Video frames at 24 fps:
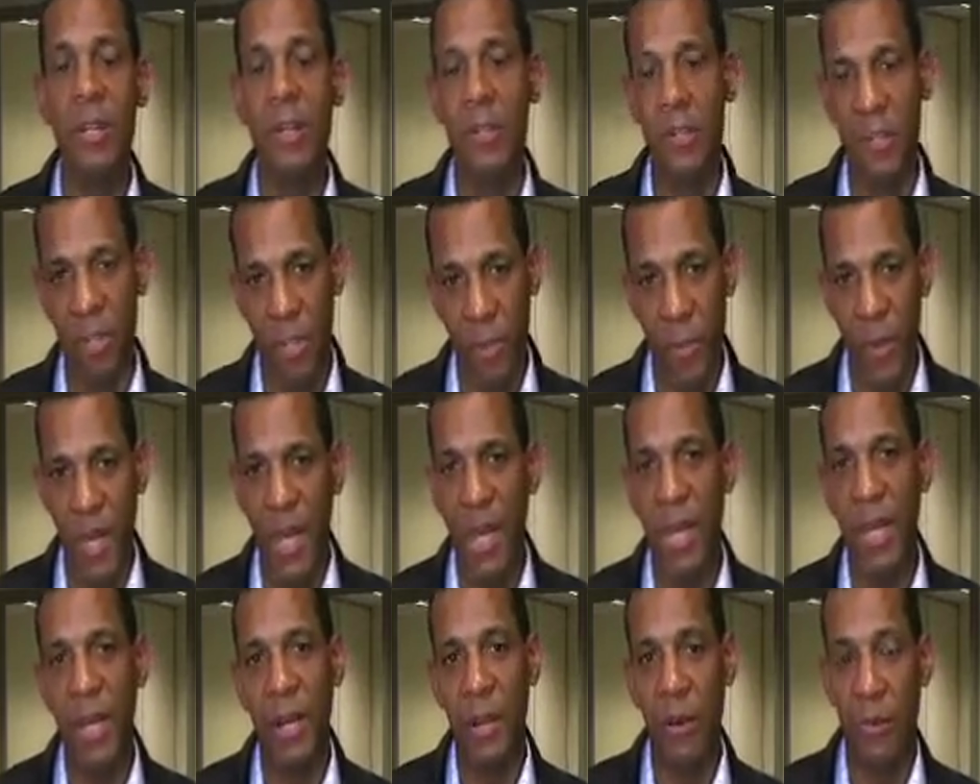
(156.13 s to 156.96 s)
so that we
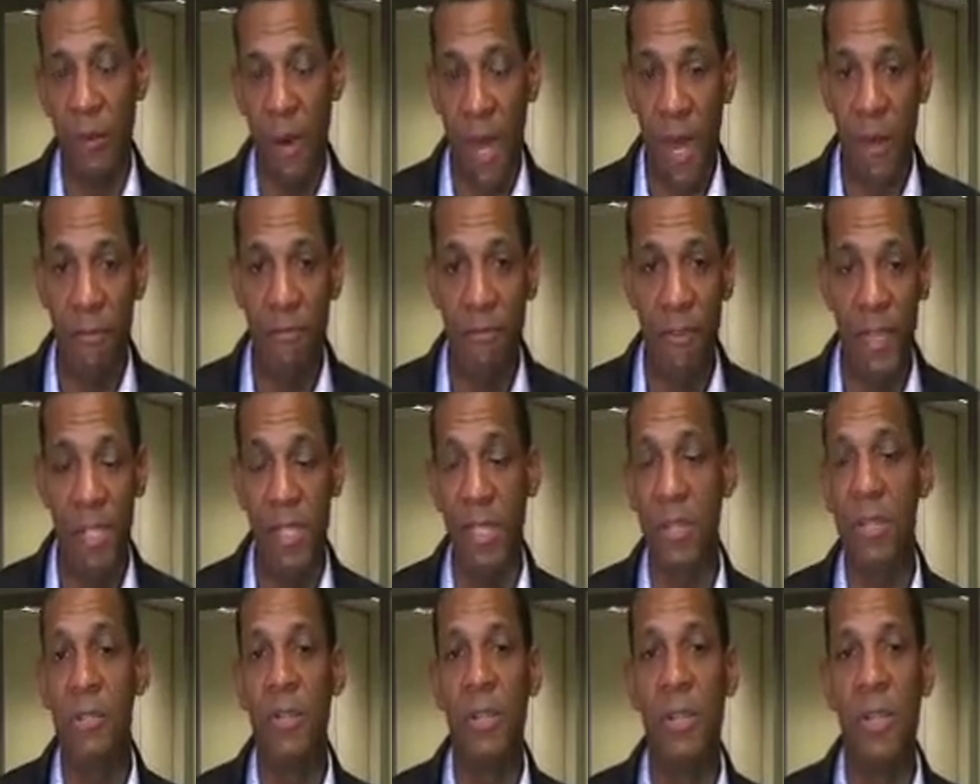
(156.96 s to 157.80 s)
can get a graph
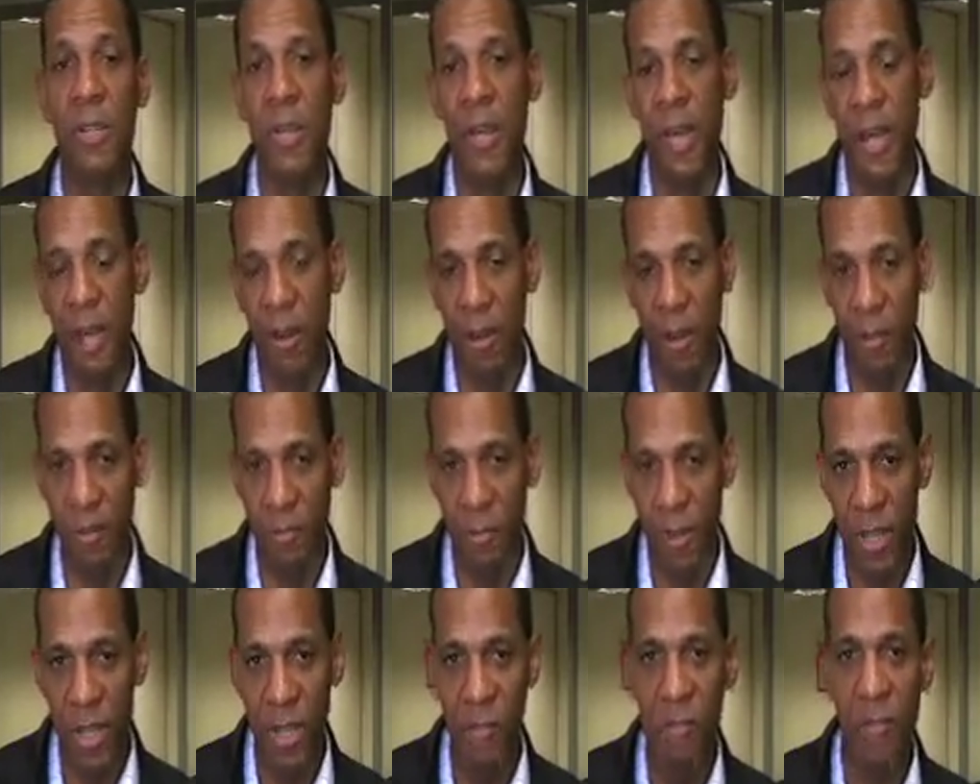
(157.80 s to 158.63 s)
essentially
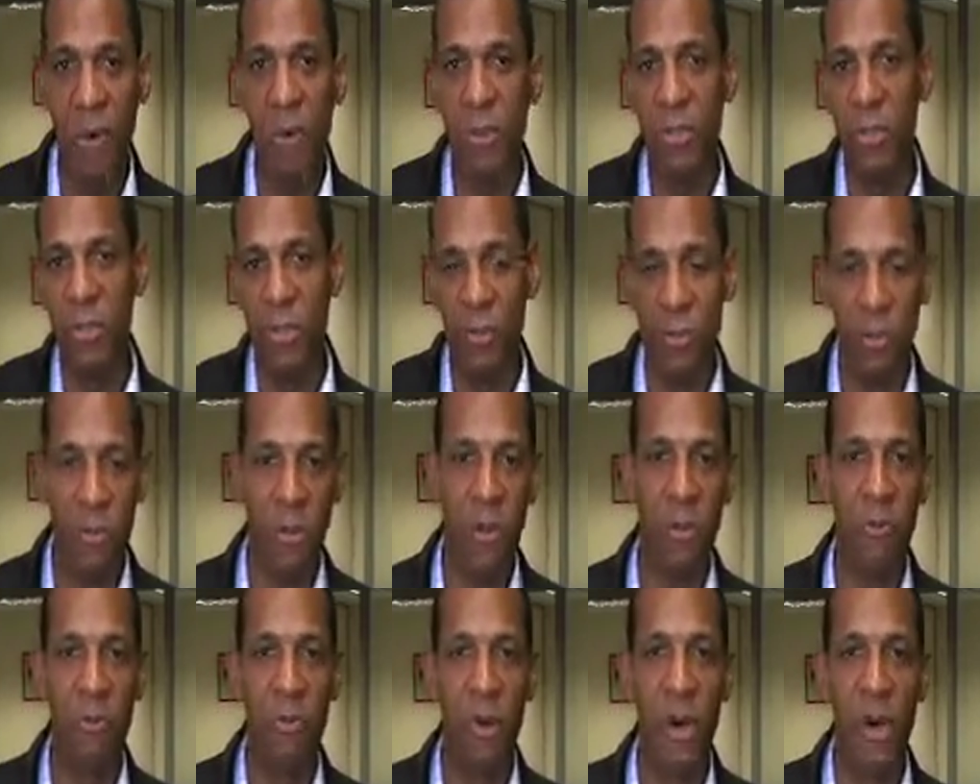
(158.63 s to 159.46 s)
of the emotional
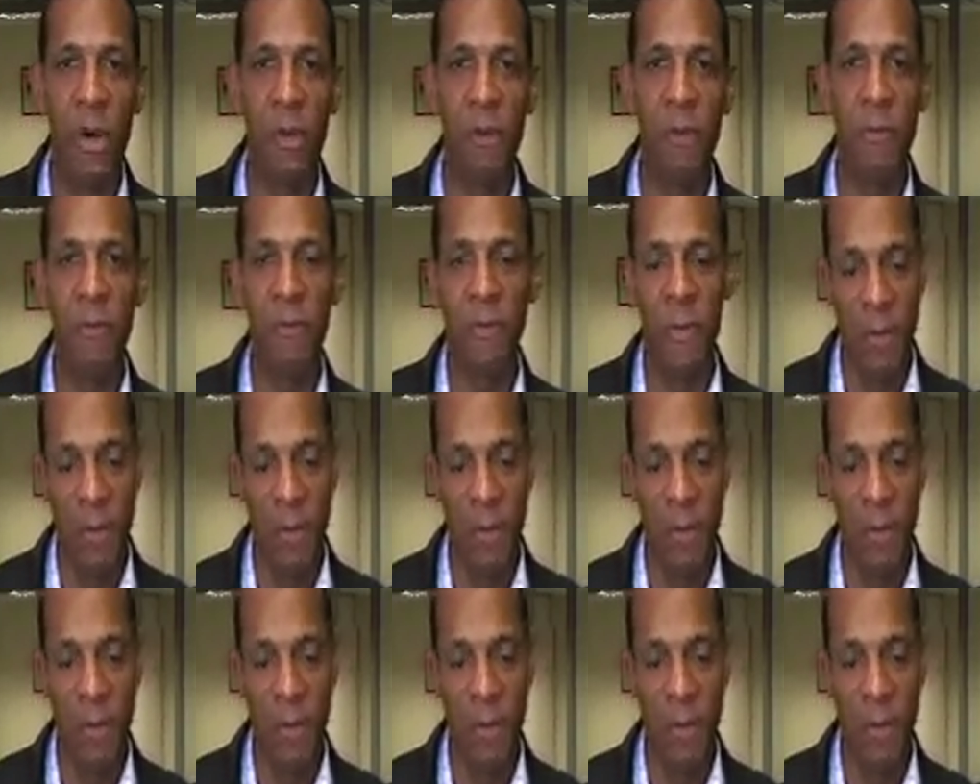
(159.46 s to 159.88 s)
profile.